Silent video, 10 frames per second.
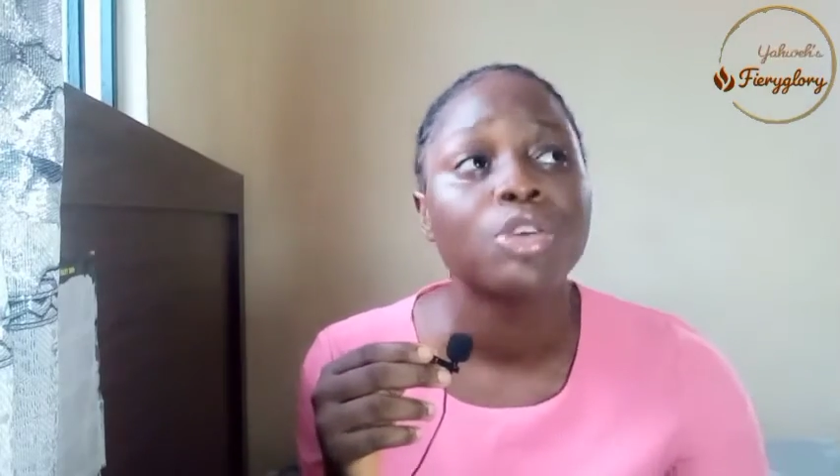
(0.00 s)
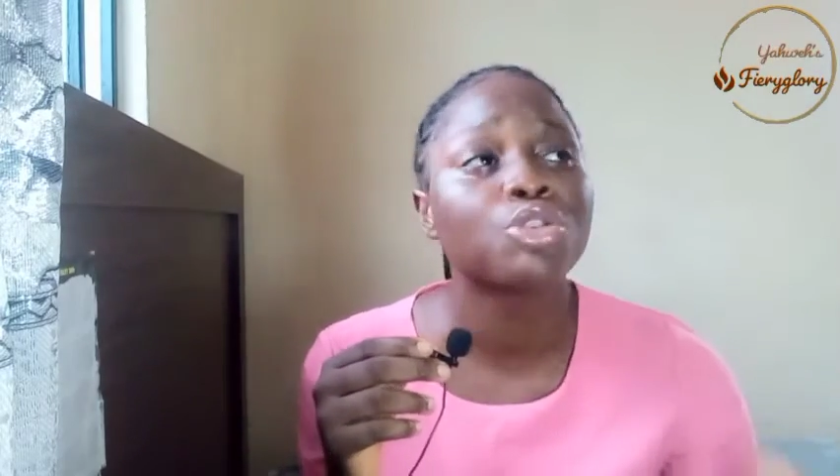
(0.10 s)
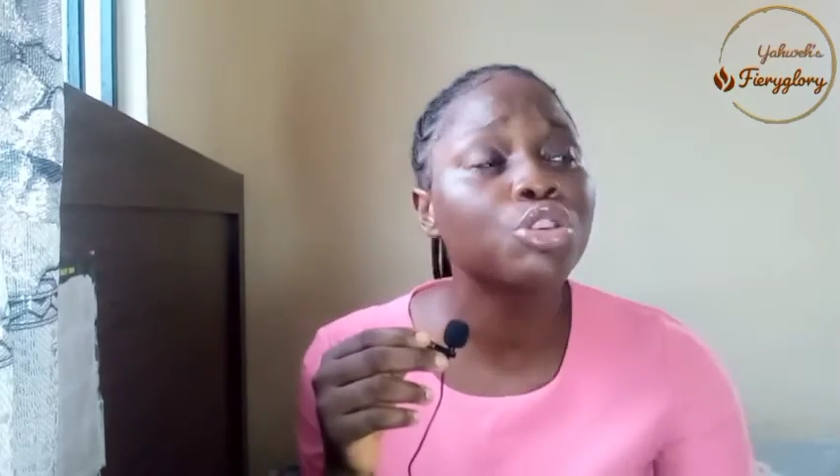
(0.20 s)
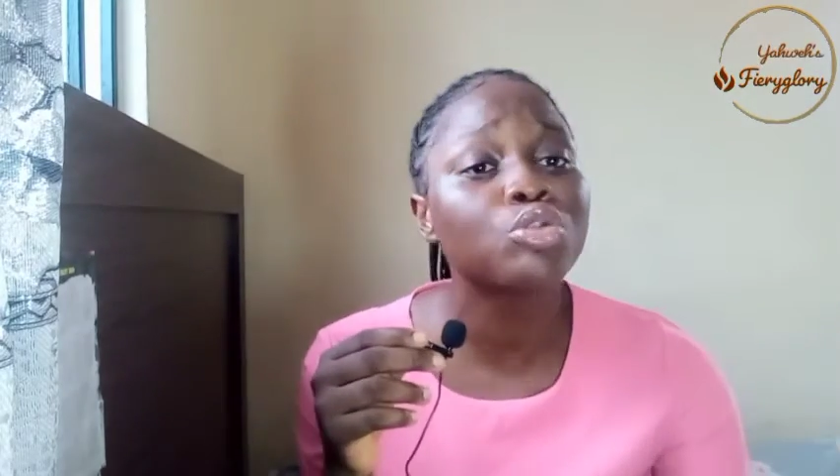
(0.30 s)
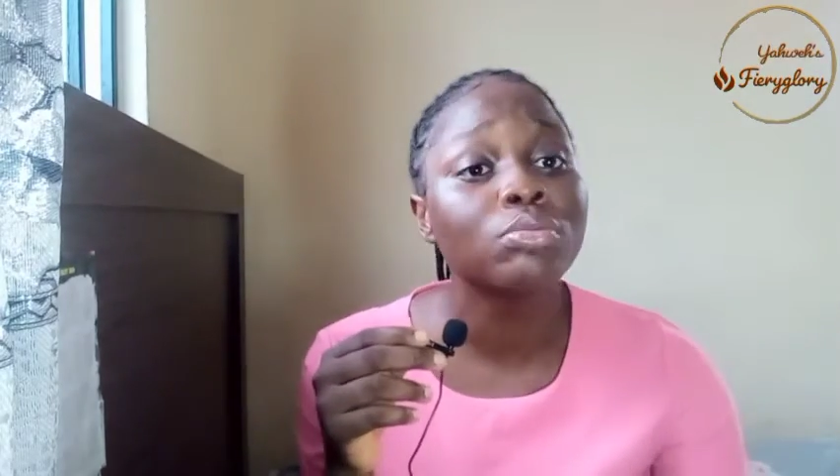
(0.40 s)

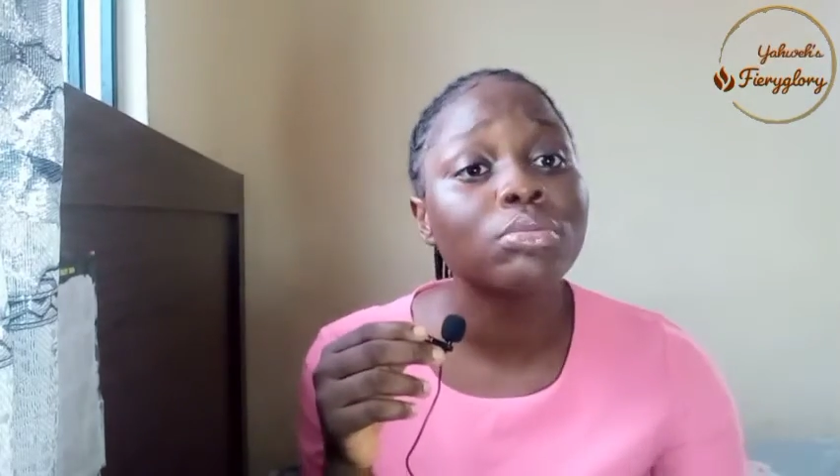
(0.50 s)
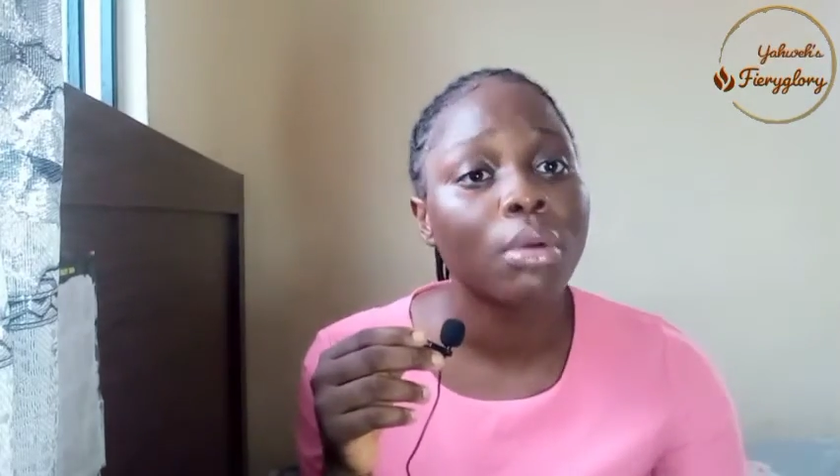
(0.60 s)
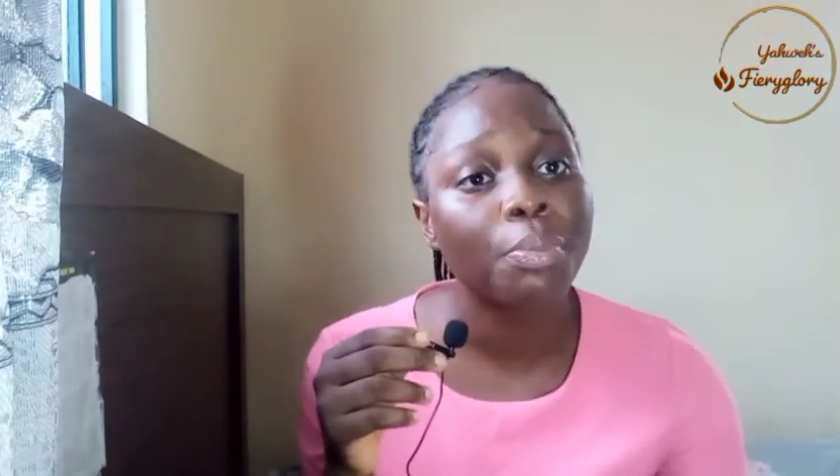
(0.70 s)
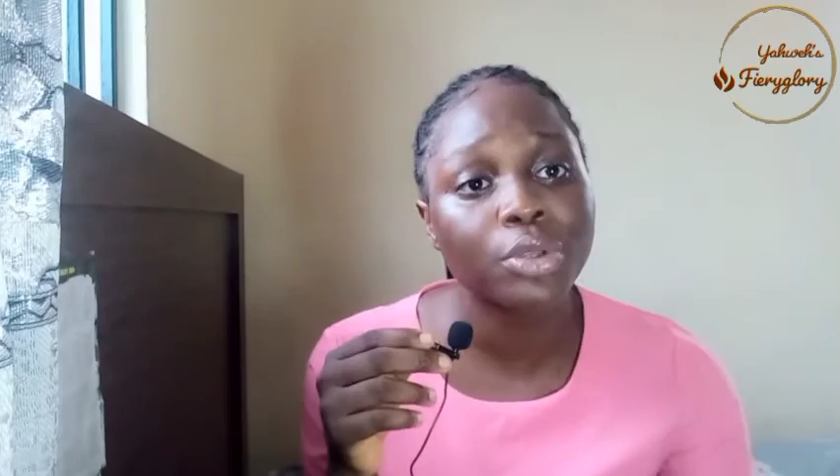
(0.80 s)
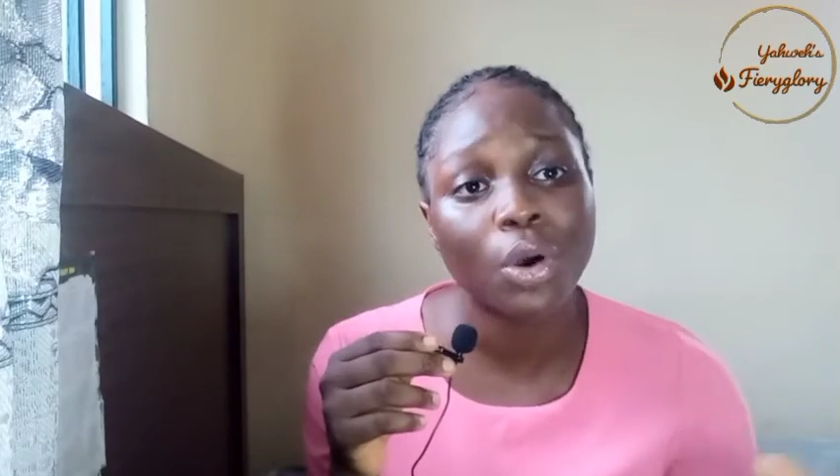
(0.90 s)
So you need to
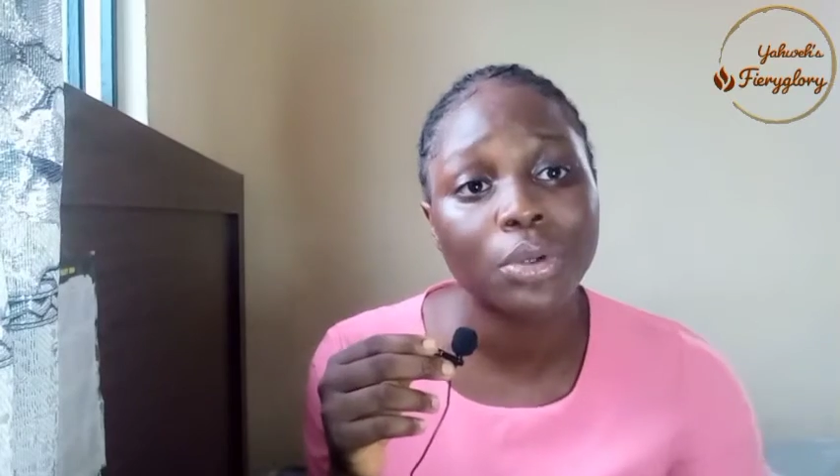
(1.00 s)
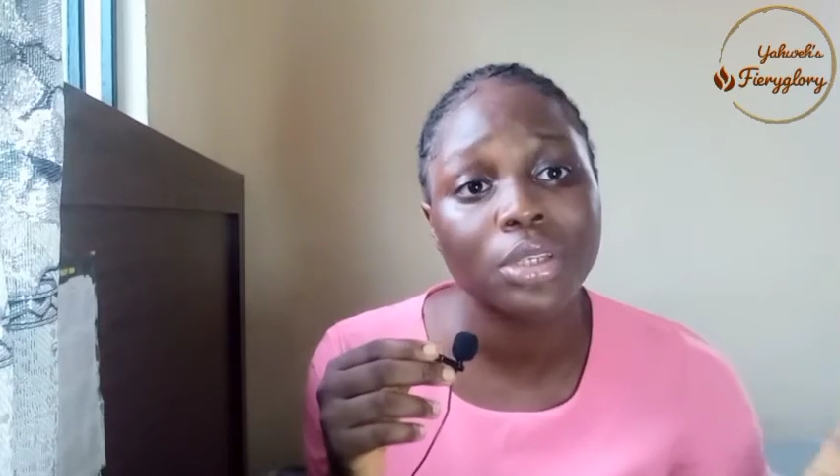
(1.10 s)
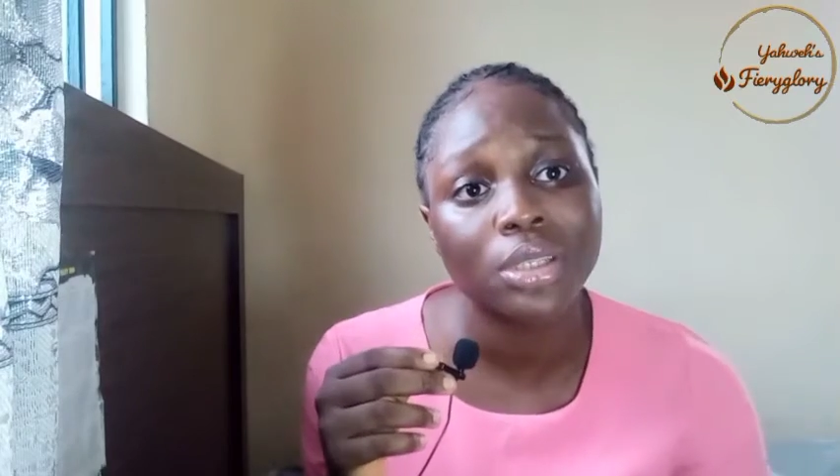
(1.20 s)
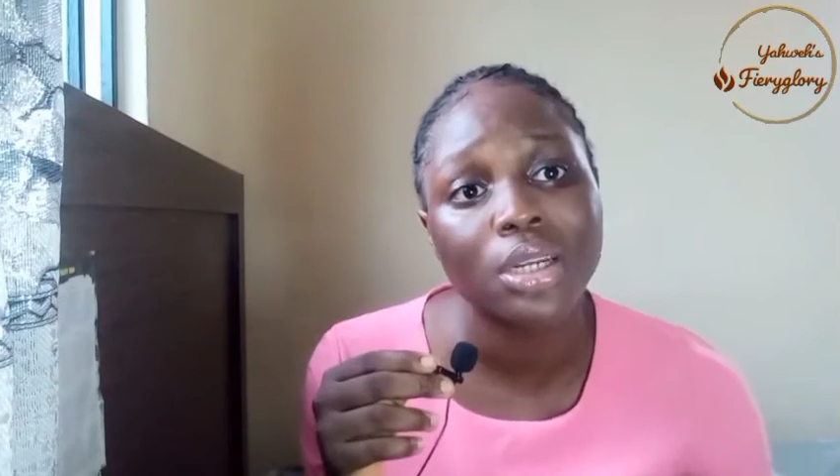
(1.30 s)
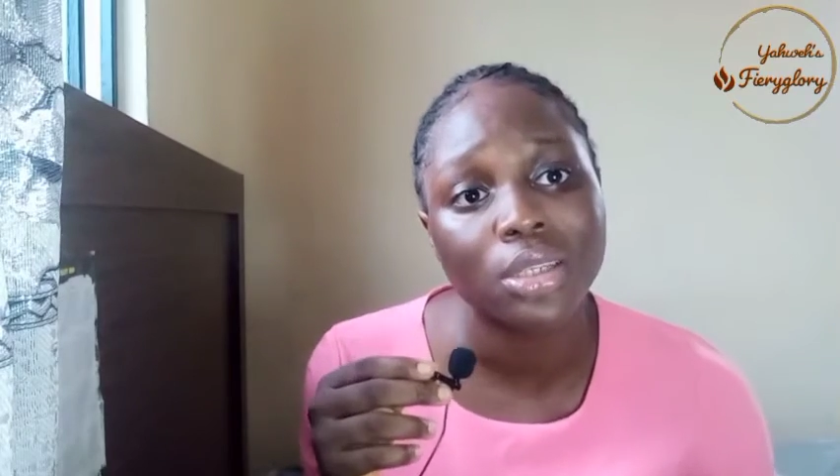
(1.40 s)
put all
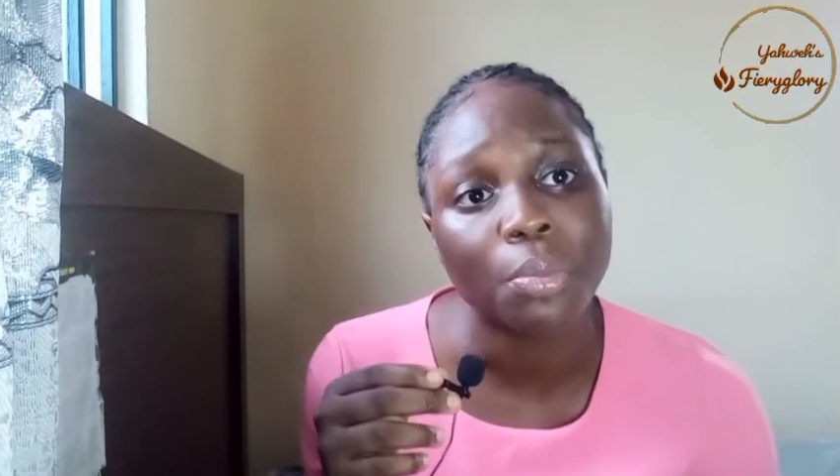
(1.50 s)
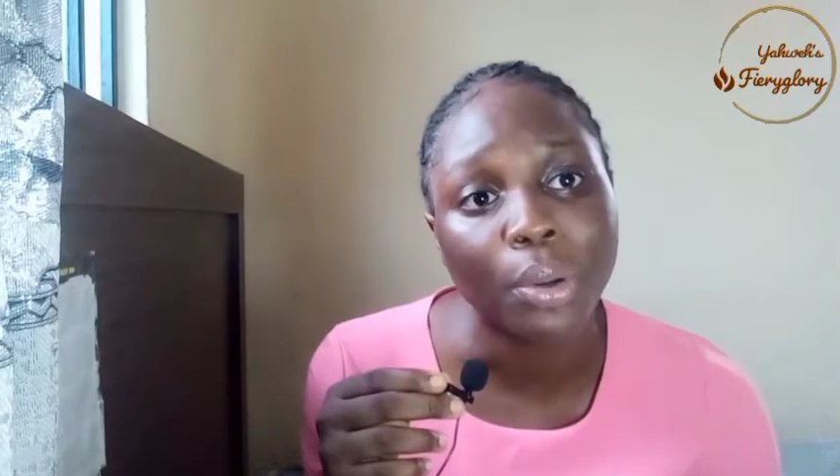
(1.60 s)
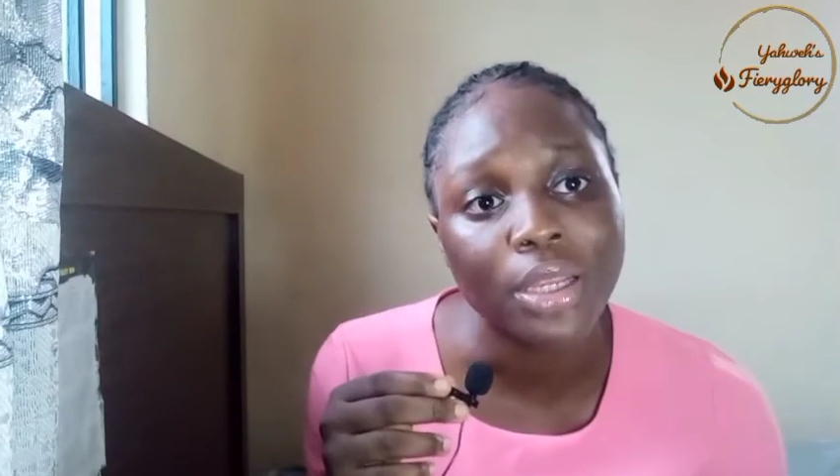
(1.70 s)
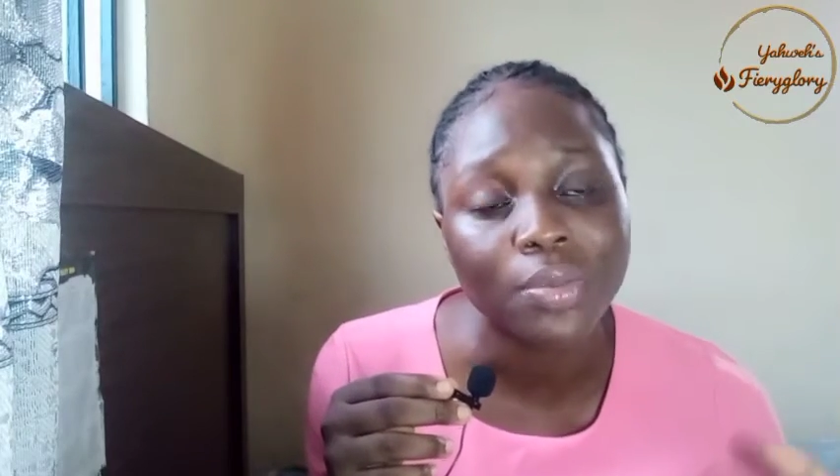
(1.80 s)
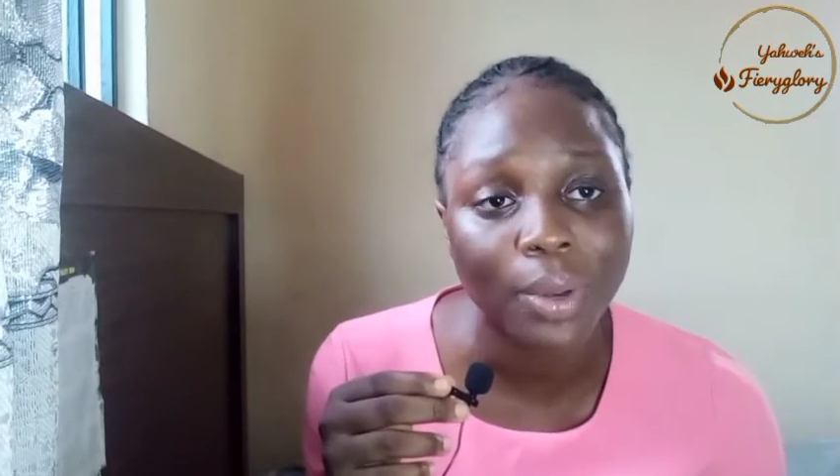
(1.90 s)
these things in place.